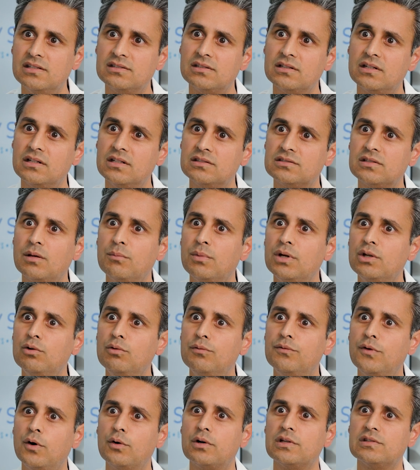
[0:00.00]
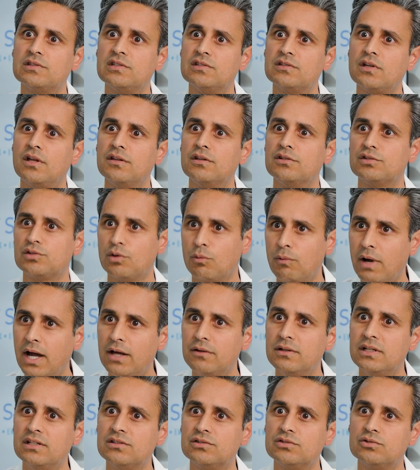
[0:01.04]
is somebody who focuses on the
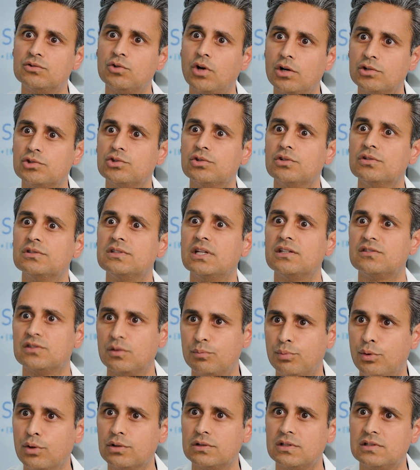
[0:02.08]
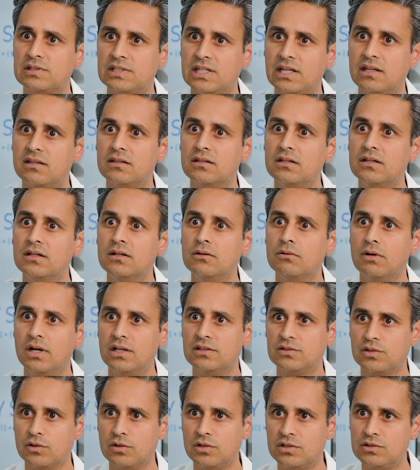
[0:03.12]
surrounding structures that support the teeth,
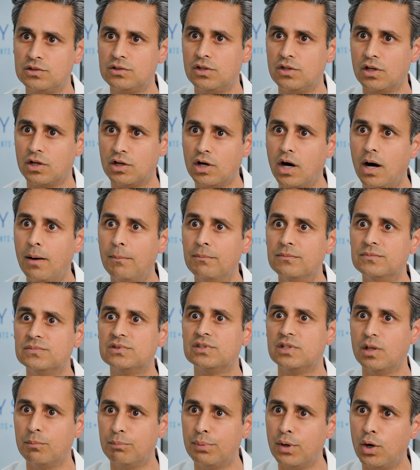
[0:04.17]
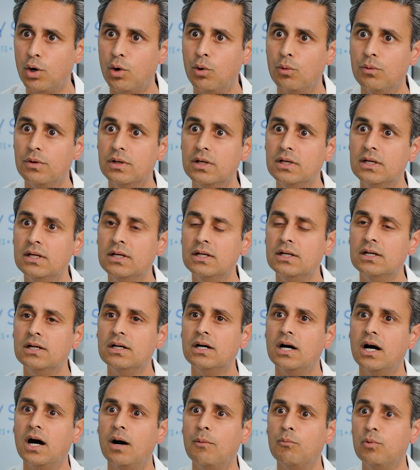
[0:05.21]
right? So the gums, the bone.
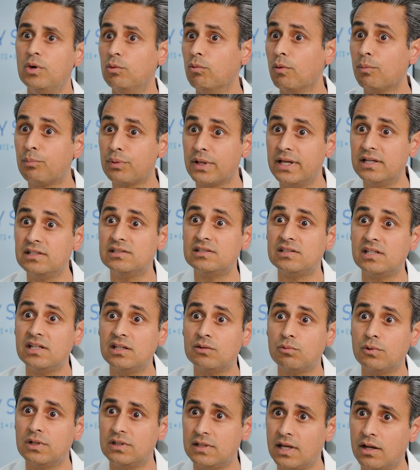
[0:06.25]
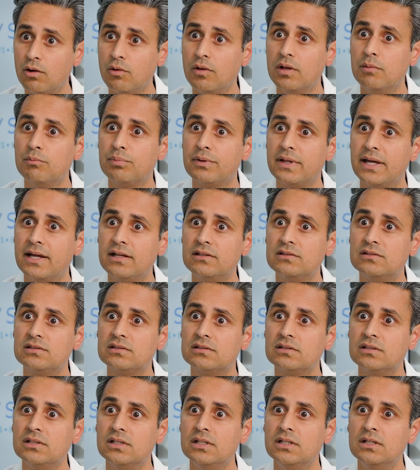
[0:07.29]
We replace teeth with dental
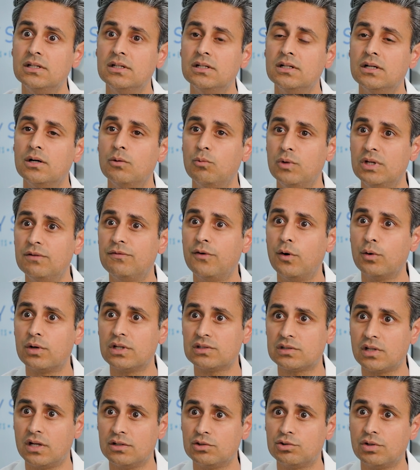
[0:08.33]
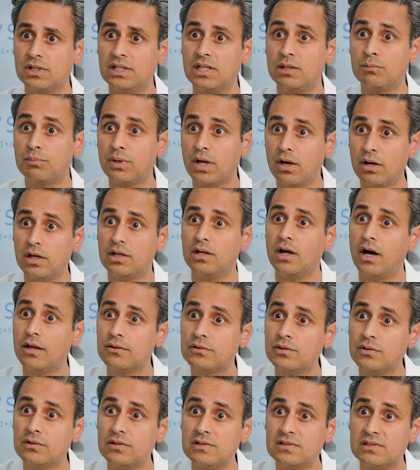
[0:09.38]
implants. We focus on treating
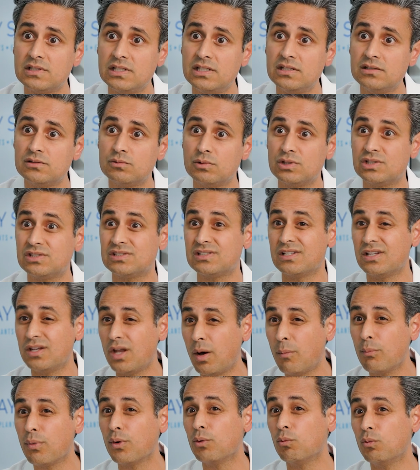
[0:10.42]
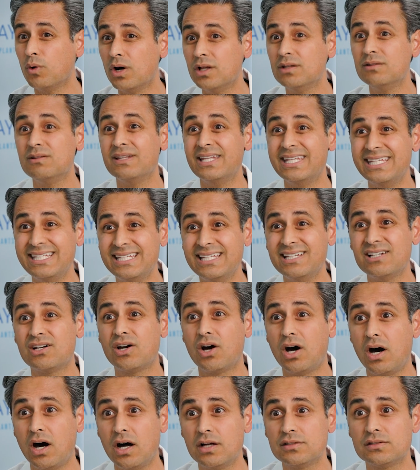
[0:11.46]
periodontal disease, which is the #1 leading
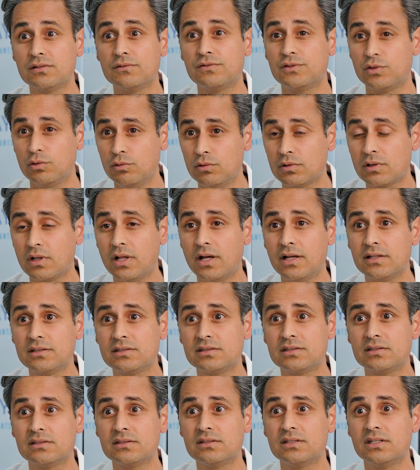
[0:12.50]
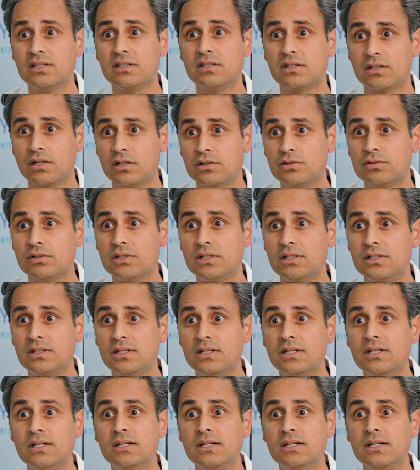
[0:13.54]
cause of tooth loss in the country.